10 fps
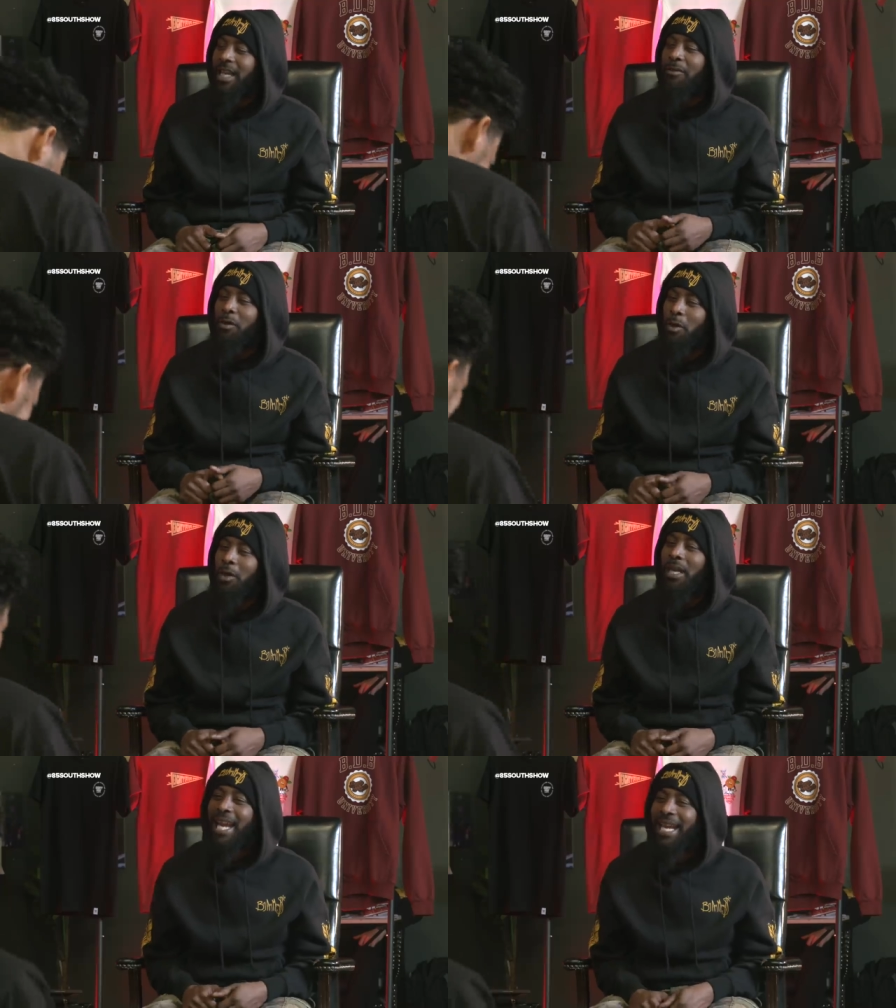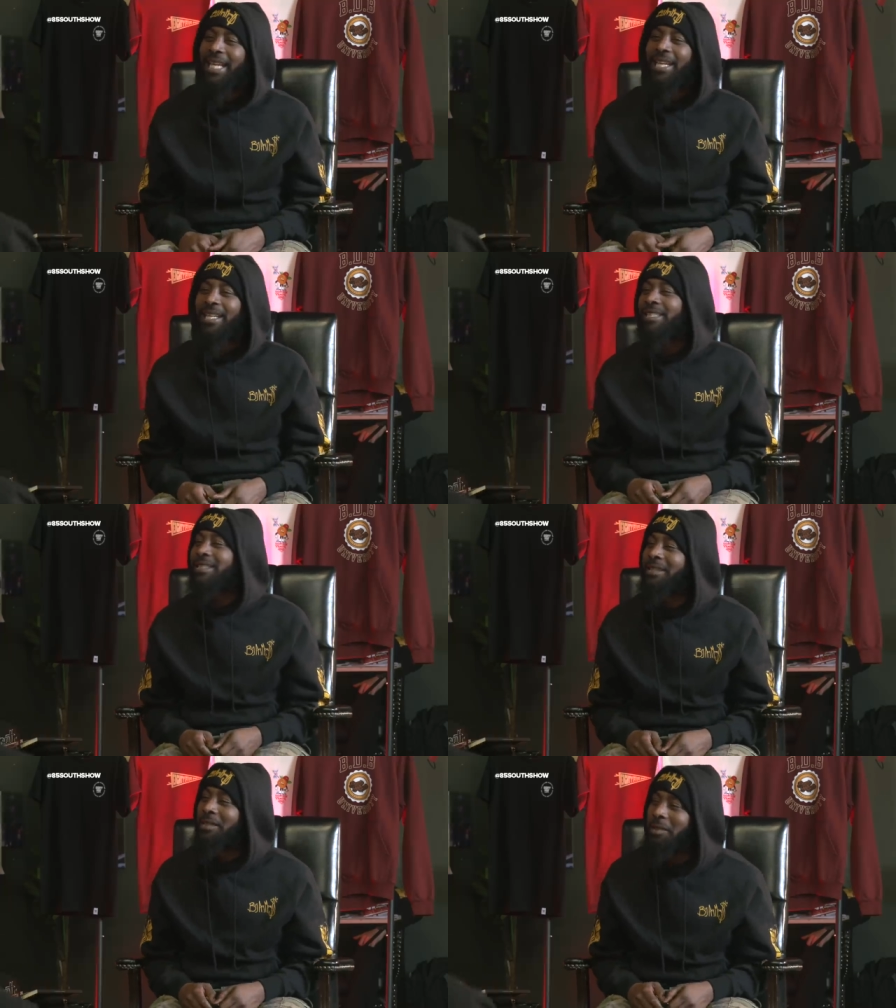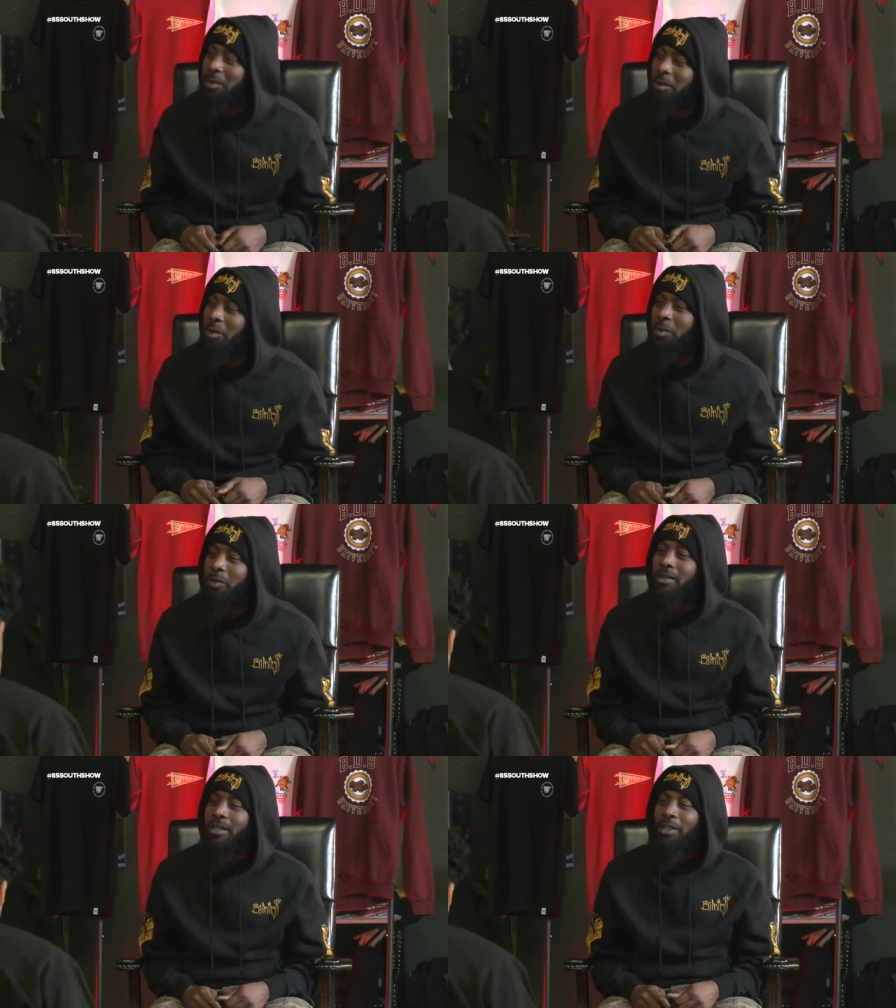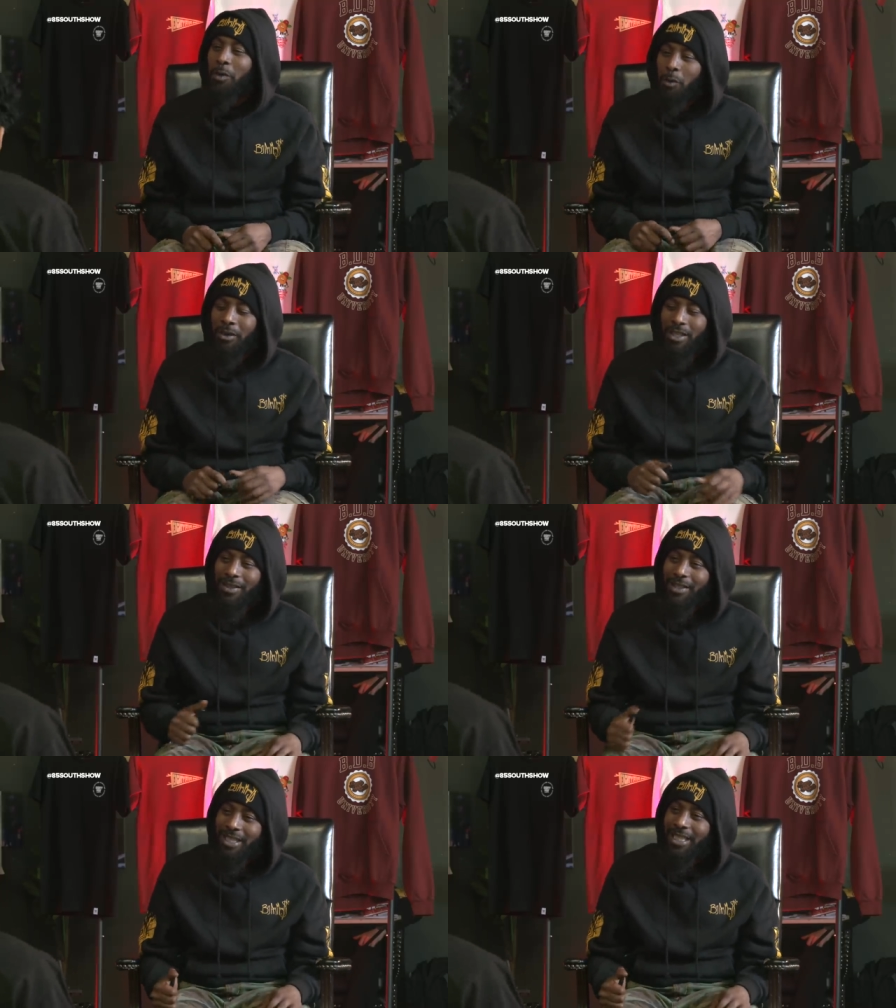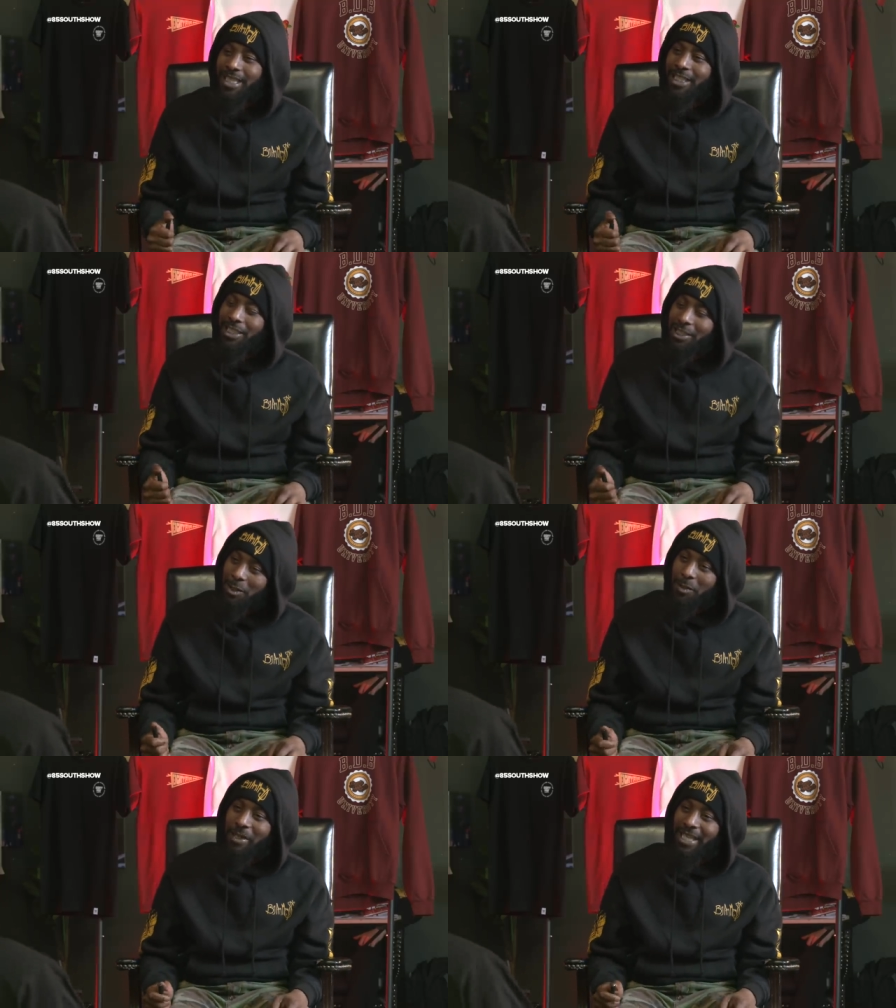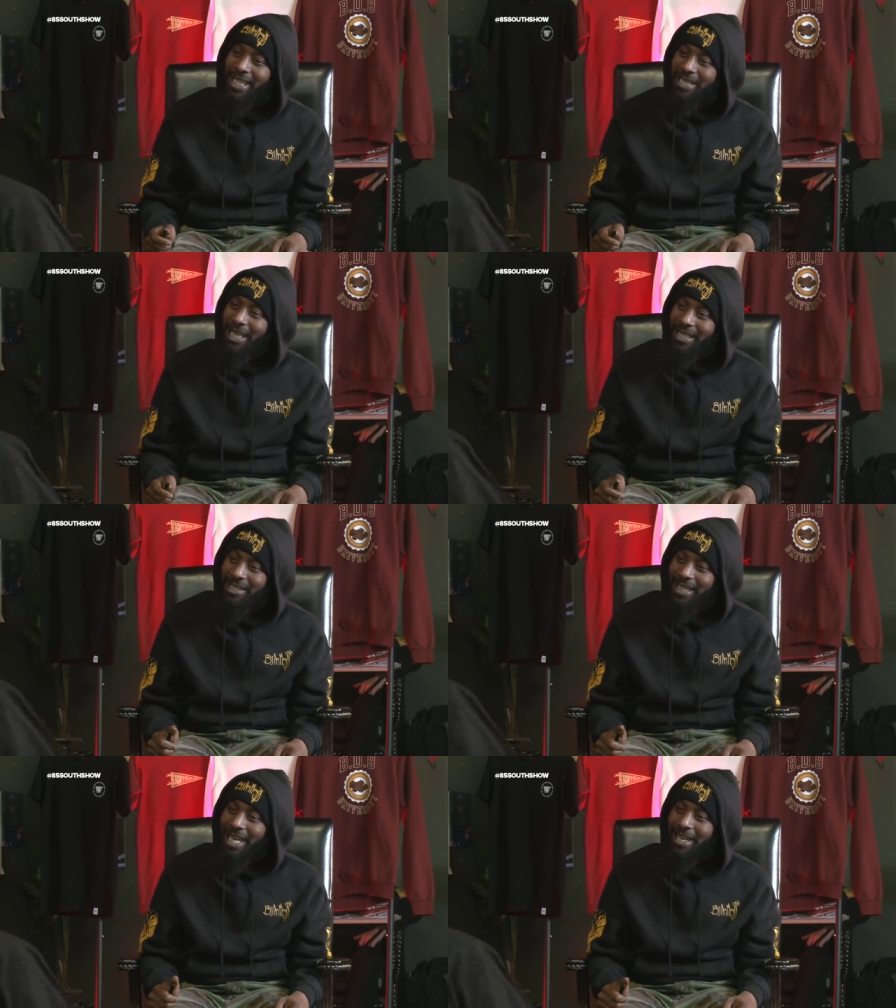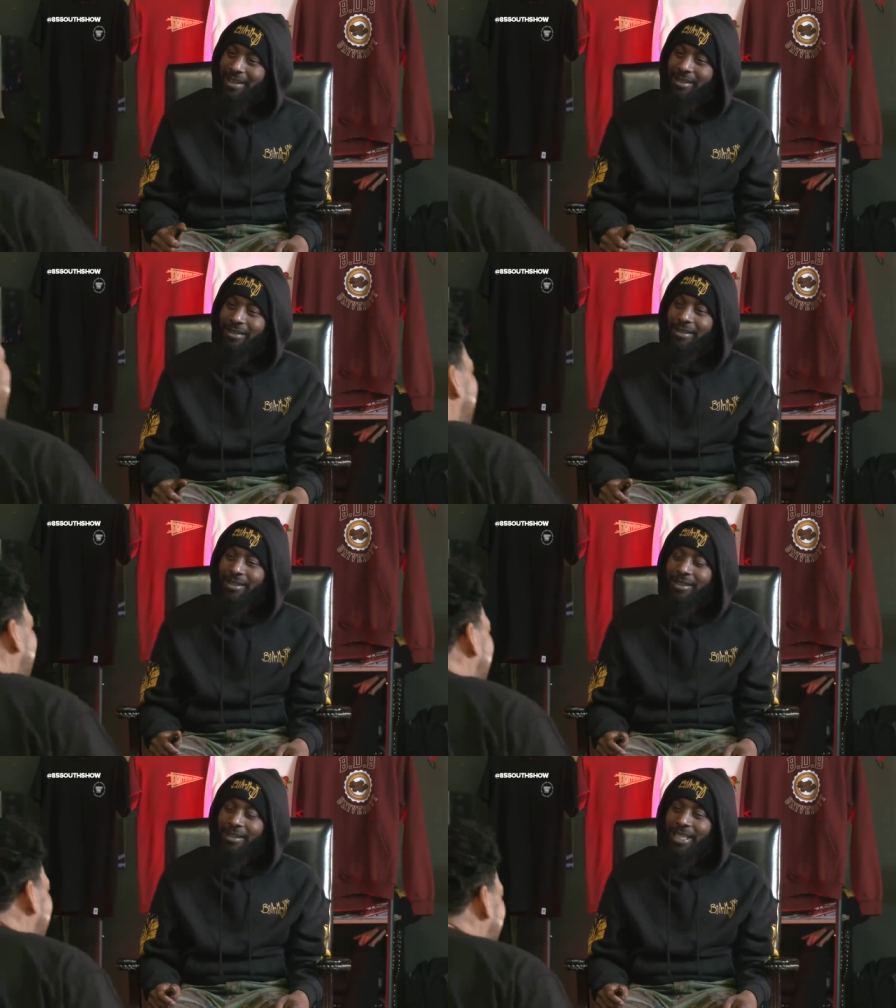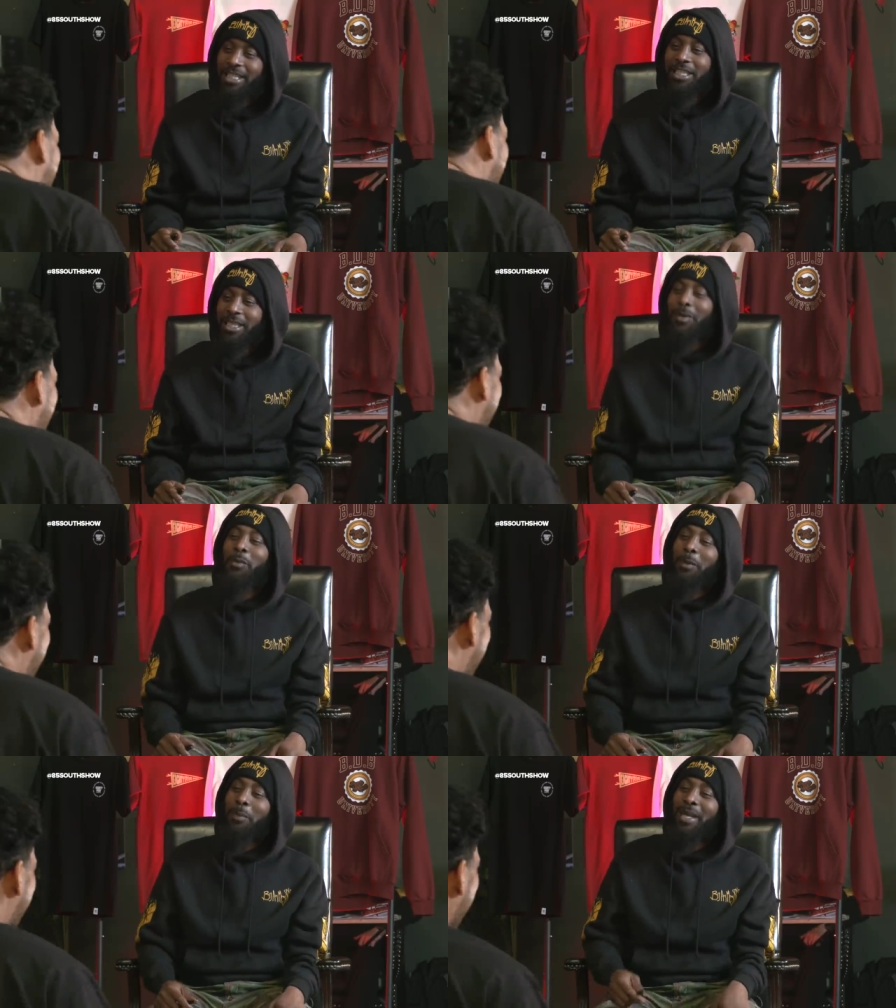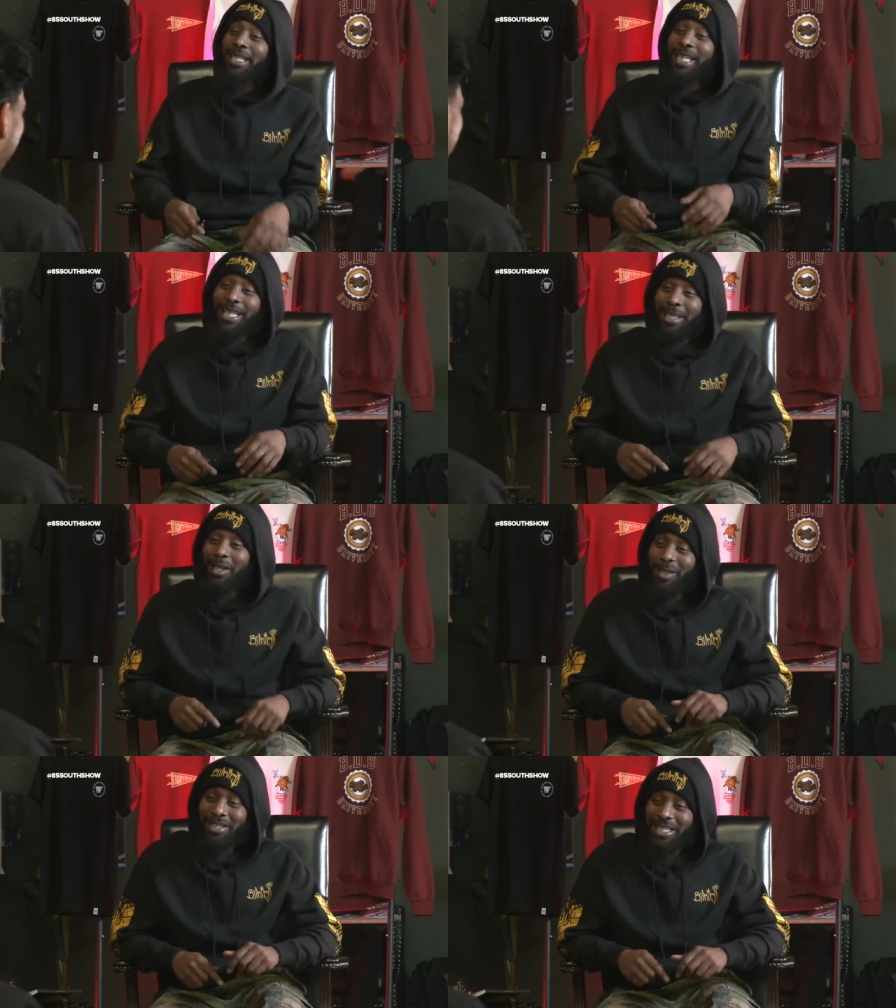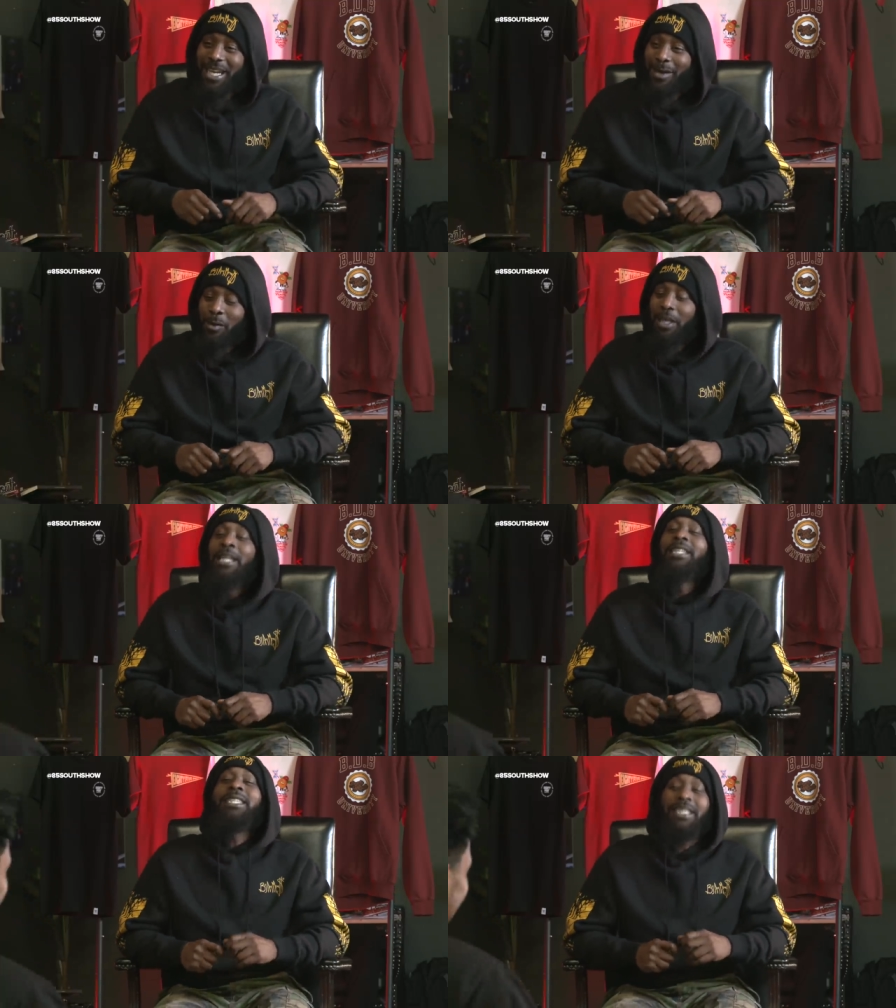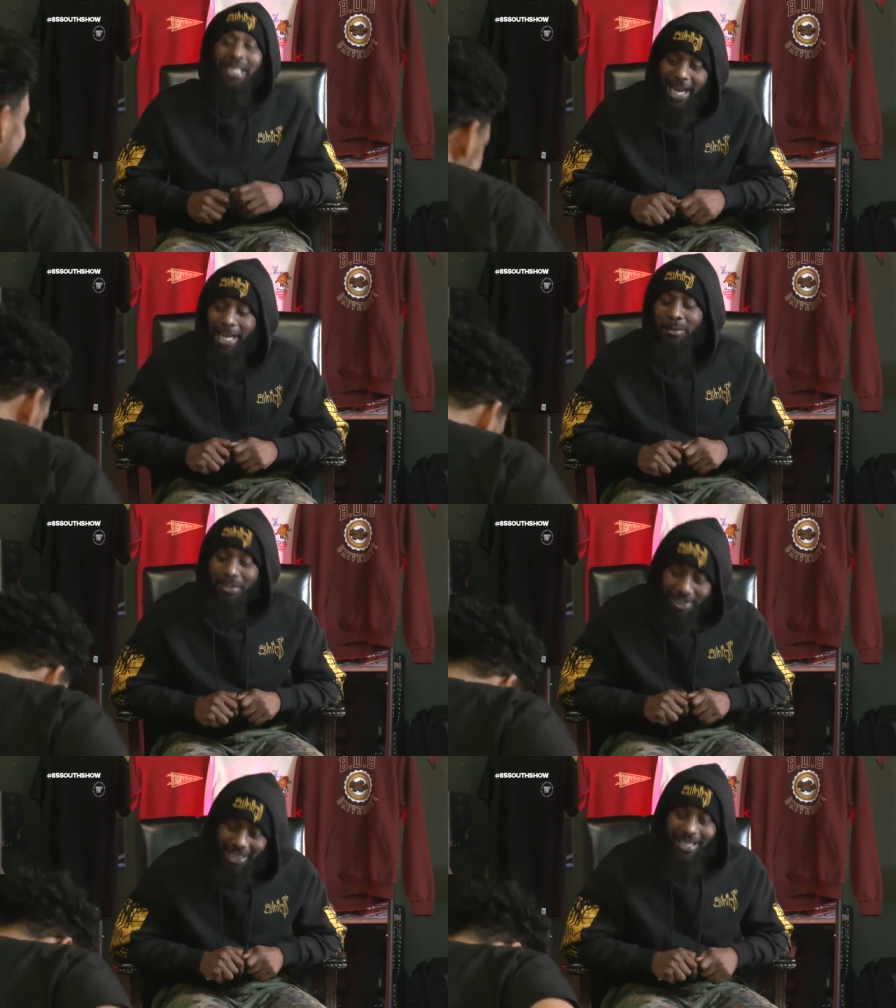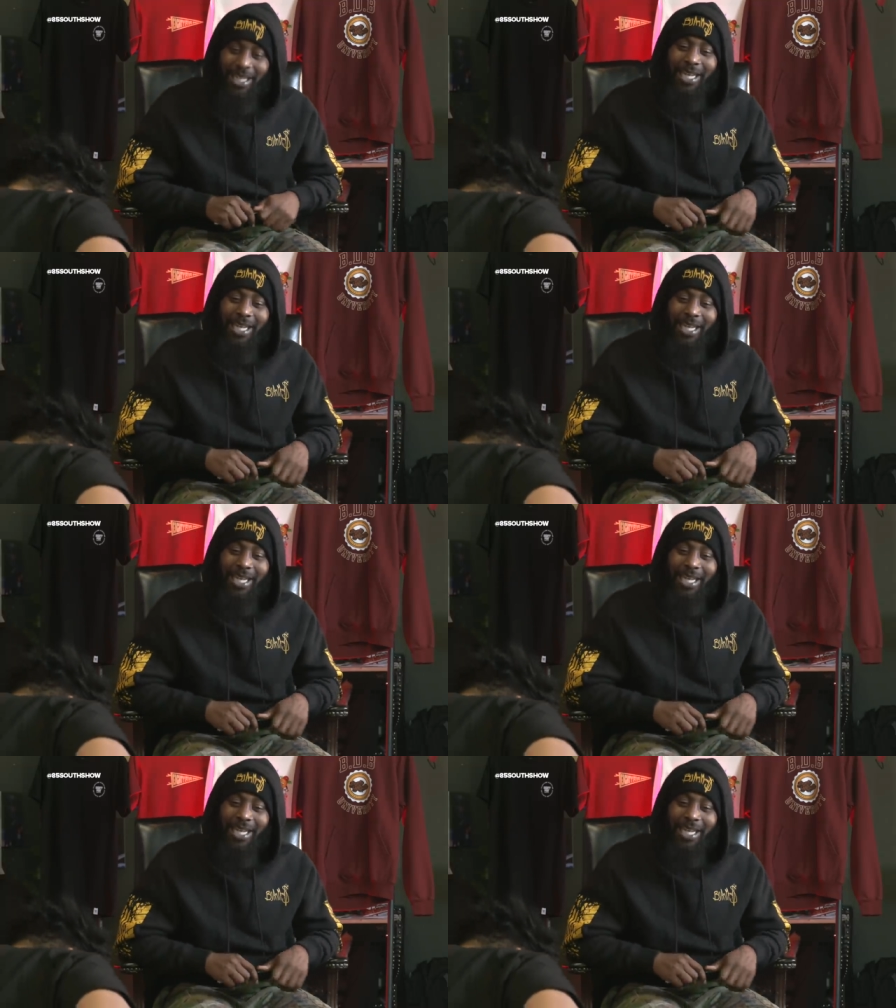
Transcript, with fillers: If you like it, it's cool. You want to go get that little stupid ass ass down? That shit we have been telling you to stop with. The same shit